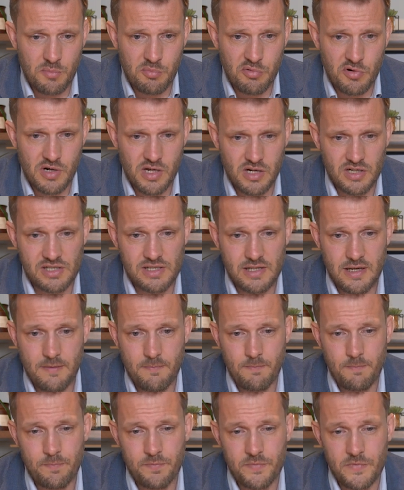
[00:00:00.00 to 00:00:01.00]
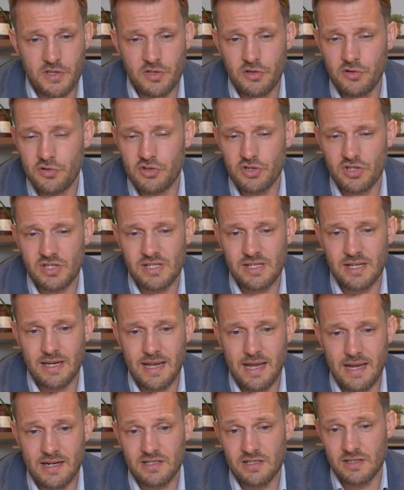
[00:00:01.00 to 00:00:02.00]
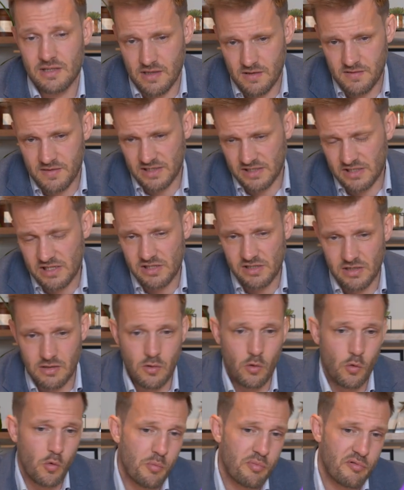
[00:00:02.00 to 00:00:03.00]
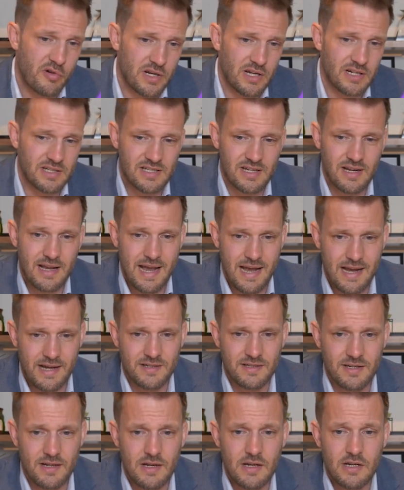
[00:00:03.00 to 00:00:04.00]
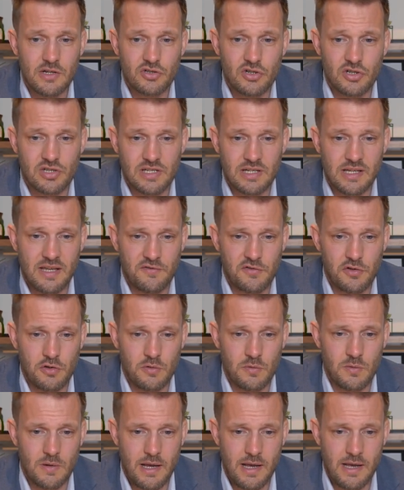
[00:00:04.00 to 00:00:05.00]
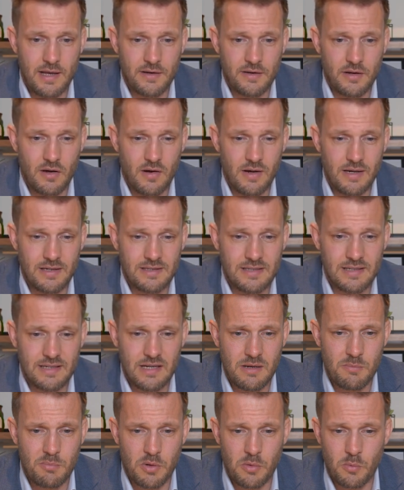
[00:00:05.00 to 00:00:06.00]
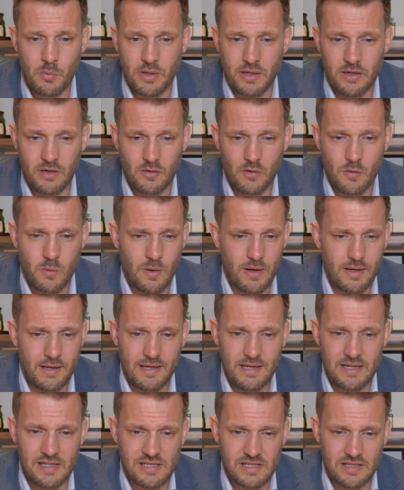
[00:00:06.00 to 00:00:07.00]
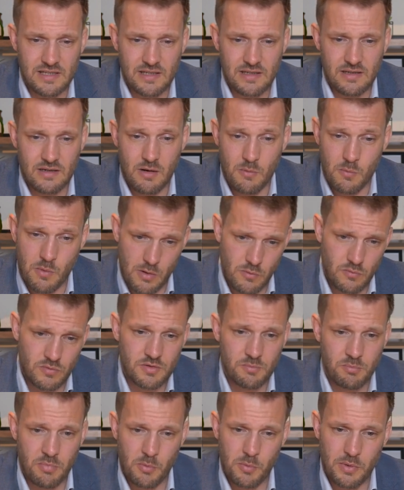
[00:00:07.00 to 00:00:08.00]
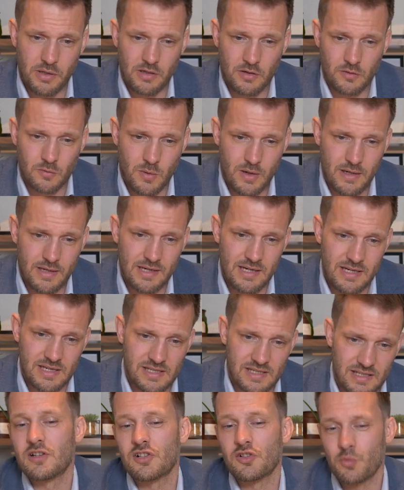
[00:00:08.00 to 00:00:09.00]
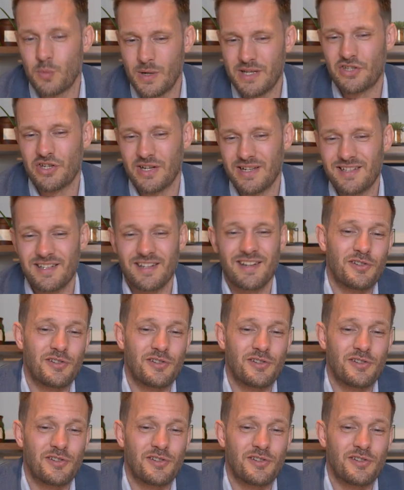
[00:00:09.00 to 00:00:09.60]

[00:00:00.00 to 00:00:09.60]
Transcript: the product set. So you just select that this is an all product ad, just to give you an idea, but we can quite easily, I won't, but we could quite easily switch it